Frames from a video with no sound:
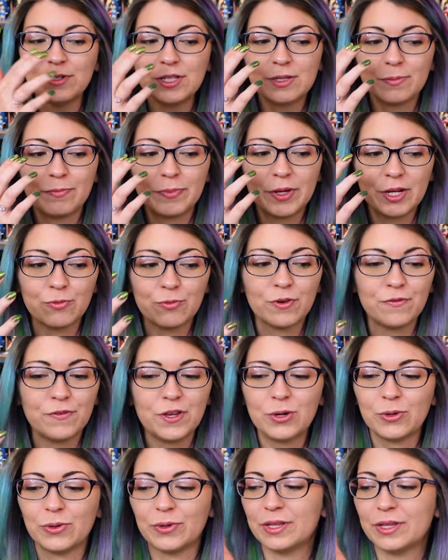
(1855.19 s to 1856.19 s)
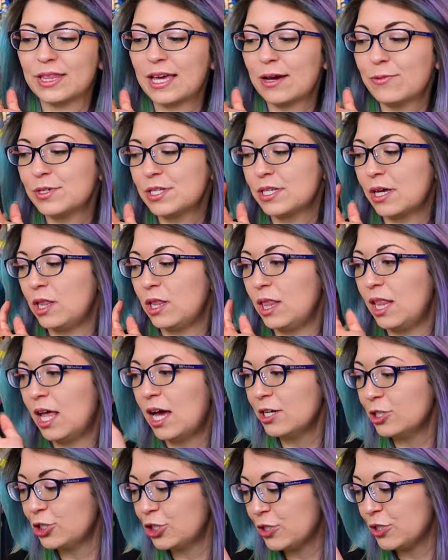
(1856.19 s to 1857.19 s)
was a big review. That was a
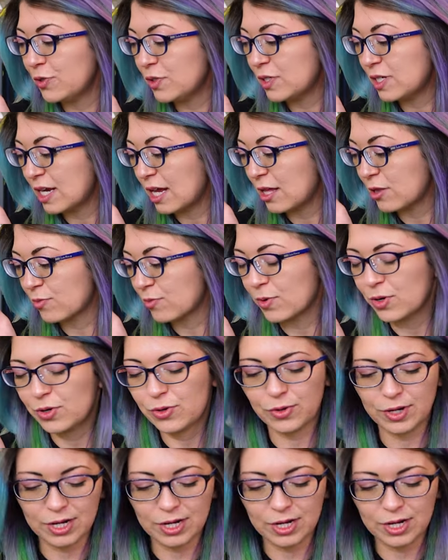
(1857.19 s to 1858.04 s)
lot of shoes to get through,